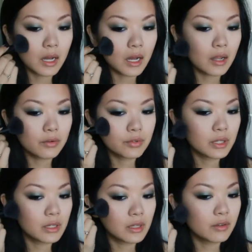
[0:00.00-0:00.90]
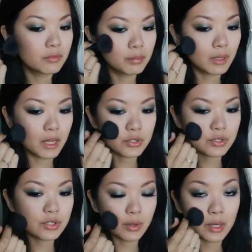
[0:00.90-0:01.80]
I really love
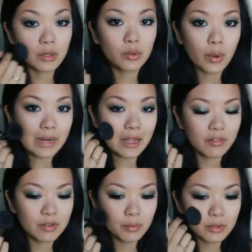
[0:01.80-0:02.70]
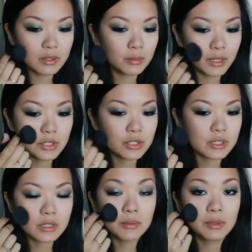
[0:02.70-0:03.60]
blush, so I go quite heavy with the blush.
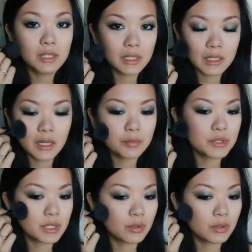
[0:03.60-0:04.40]
It's completely up to